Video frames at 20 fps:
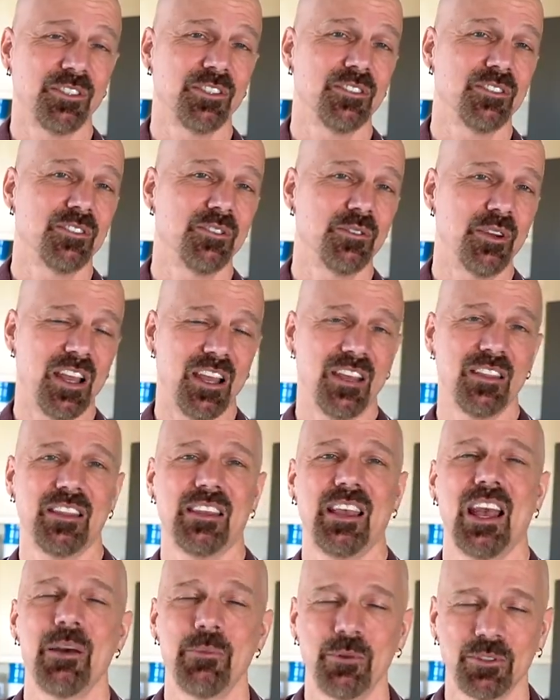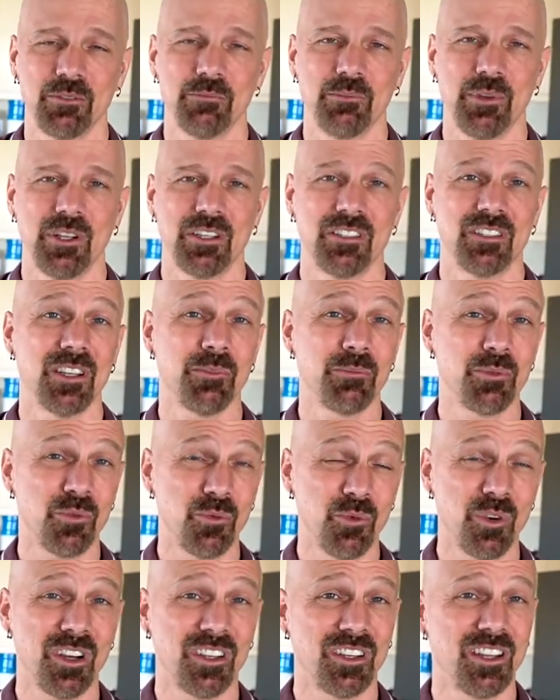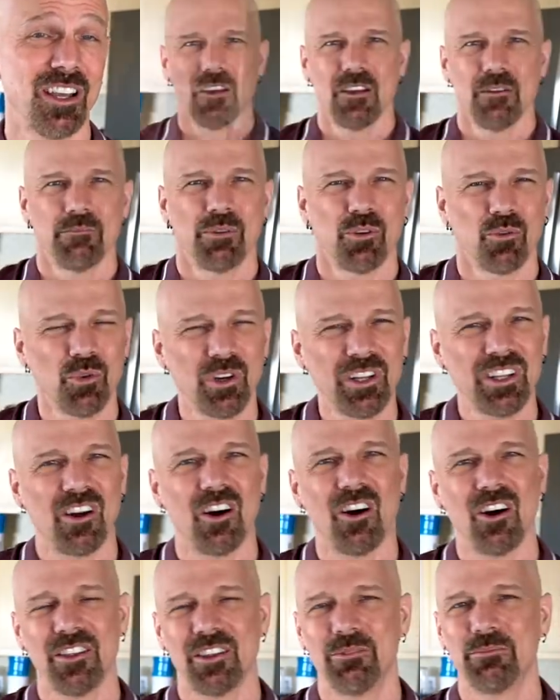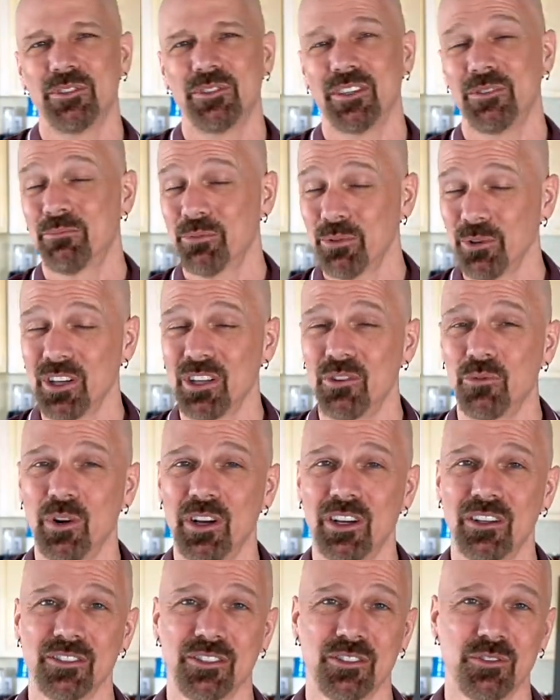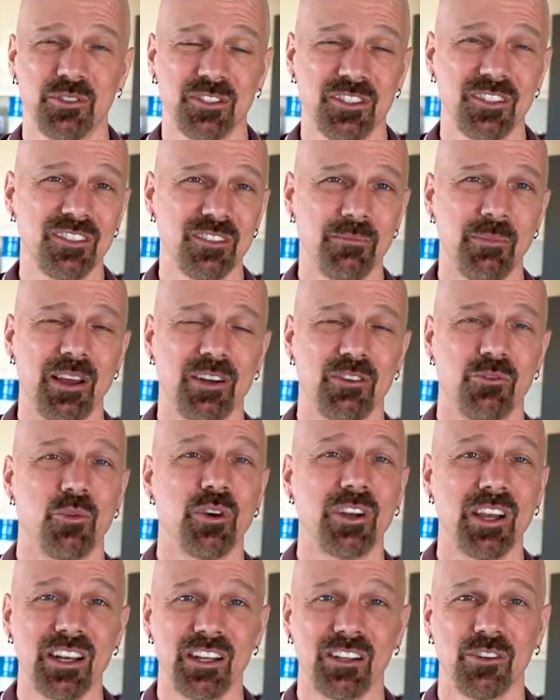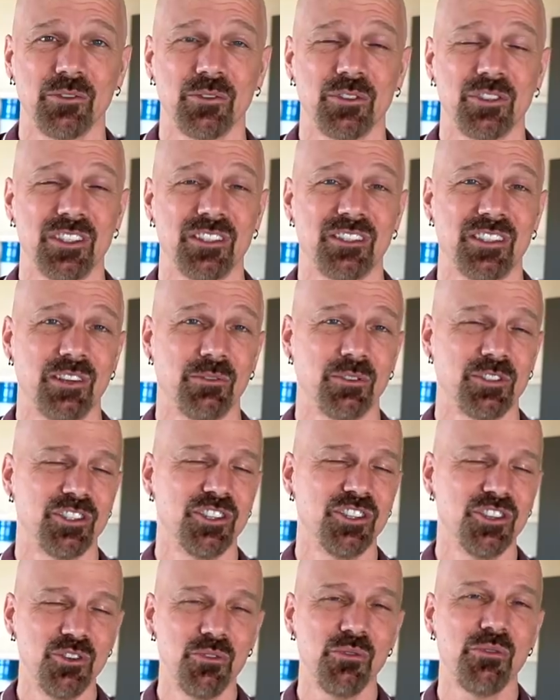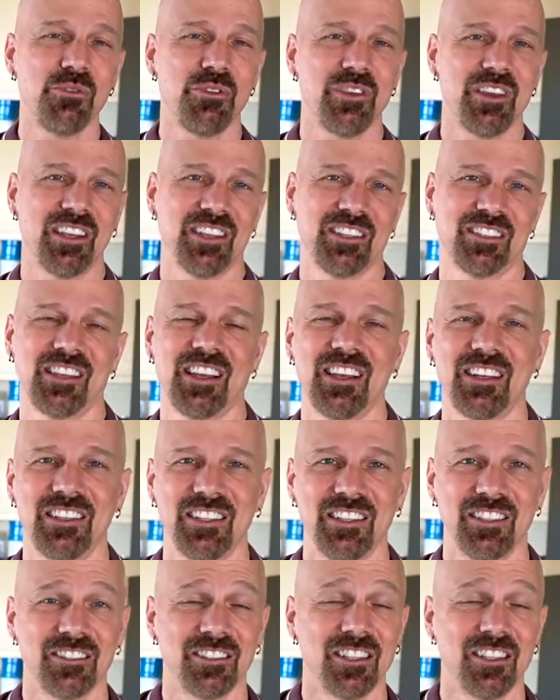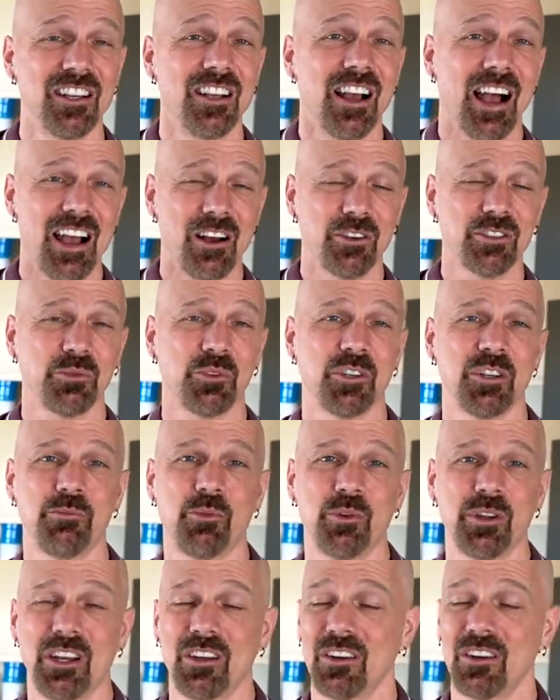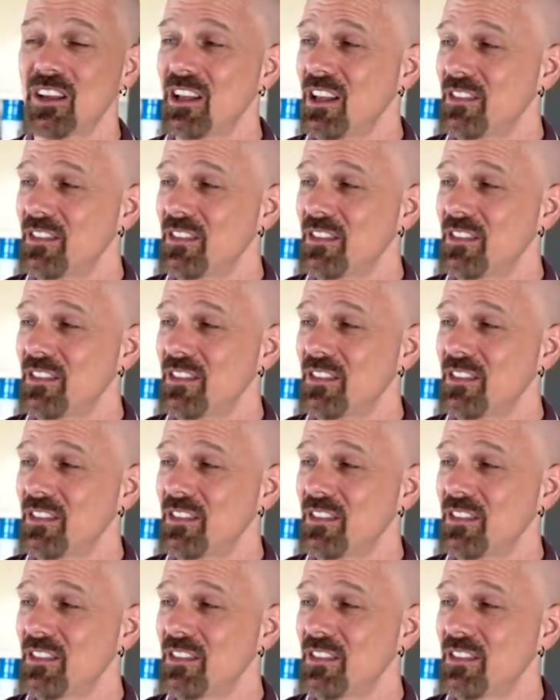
two, and the Hamilton Beach number one. But really, all of them did pretty well, so it's just a matter of what kind of grilled cheese sandwich you think is ideal. I also wanted to point out